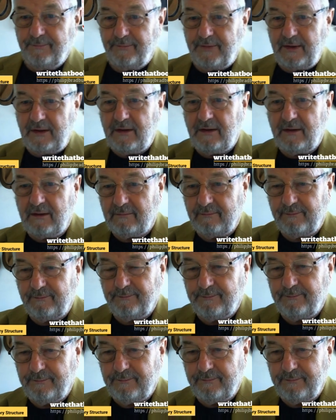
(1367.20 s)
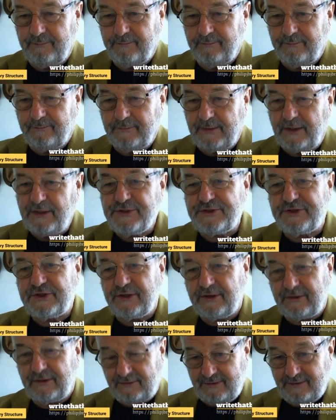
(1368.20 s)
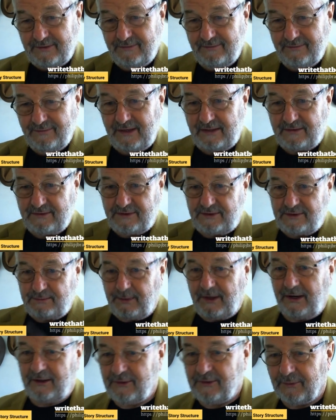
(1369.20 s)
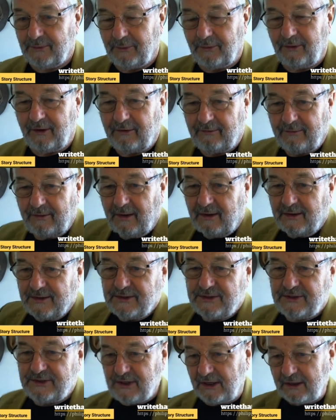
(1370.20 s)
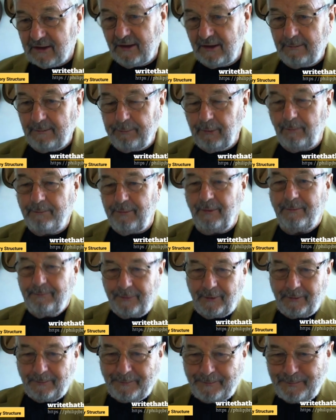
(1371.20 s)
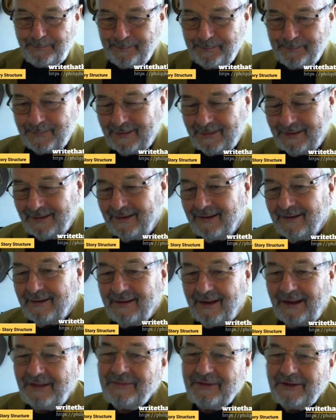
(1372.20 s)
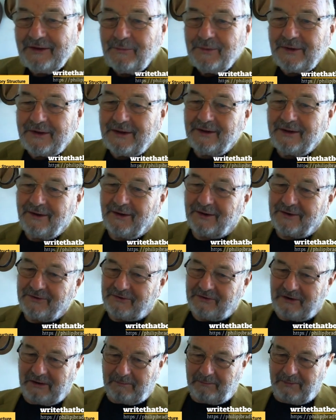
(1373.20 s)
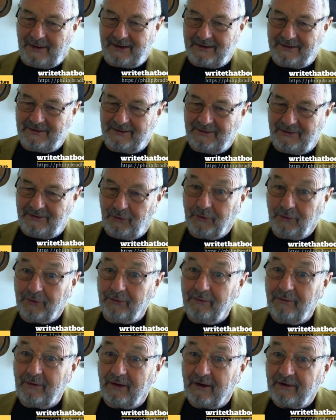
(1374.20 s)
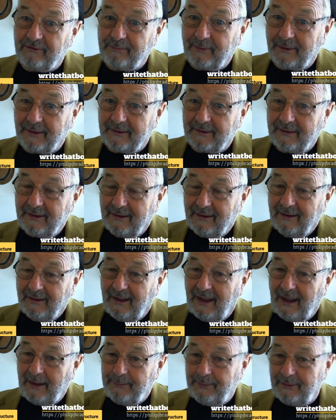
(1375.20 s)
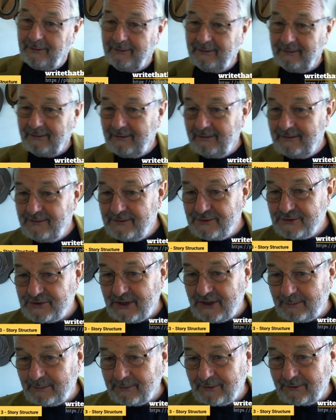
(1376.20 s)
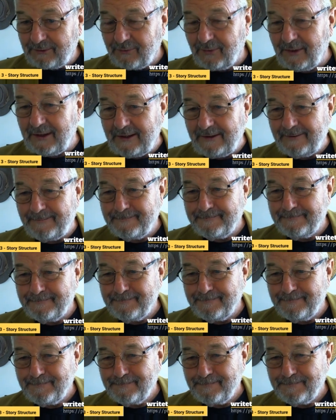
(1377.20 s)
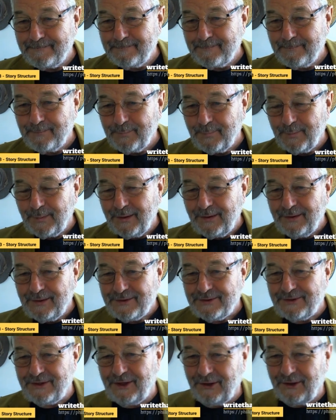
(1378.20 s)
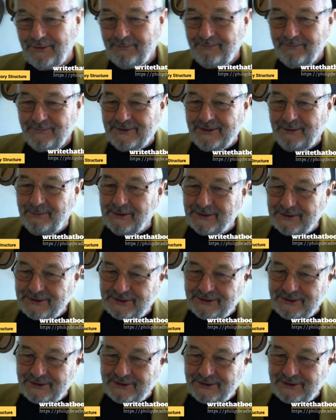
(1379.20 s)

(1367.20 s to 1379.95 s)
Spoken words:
the incident that sparked it all off. Suddenly, boom, boom, boom. And then we can kind of step back into the ordinary life might happen in chapter 3. So someone